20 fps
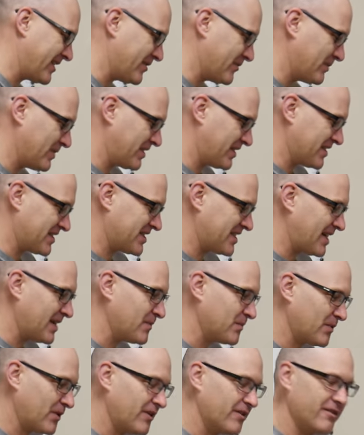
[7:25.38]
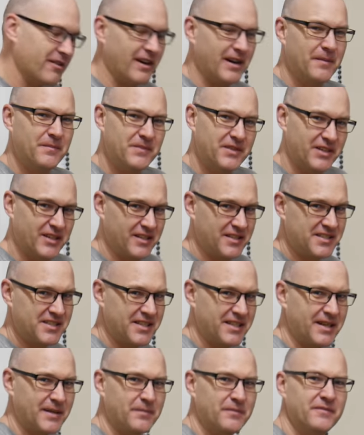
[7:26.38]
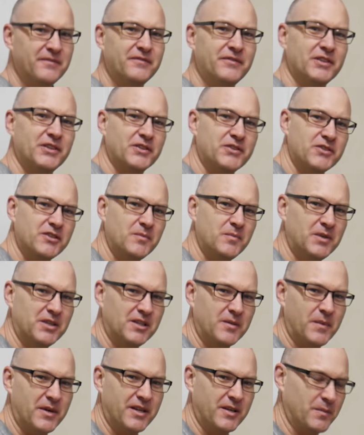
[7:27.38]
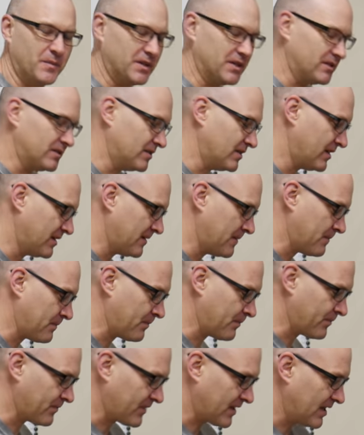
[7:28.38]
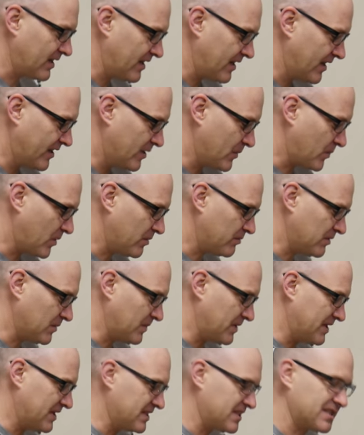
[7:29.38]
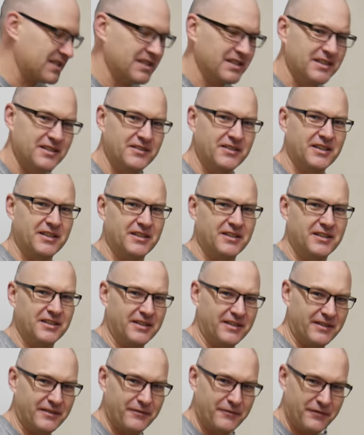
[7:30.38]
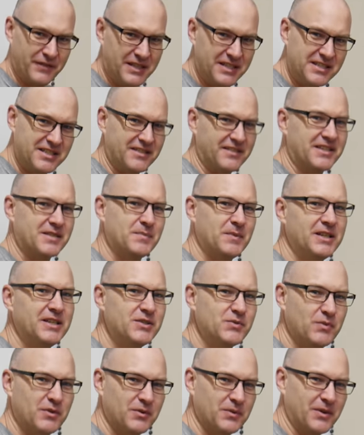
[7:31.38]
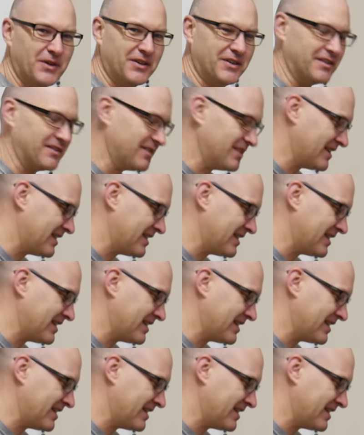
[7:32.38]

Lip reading: it with the same program that I'd set up for the 2mm mill, and the problem is that the feeds and the speeds were wrong.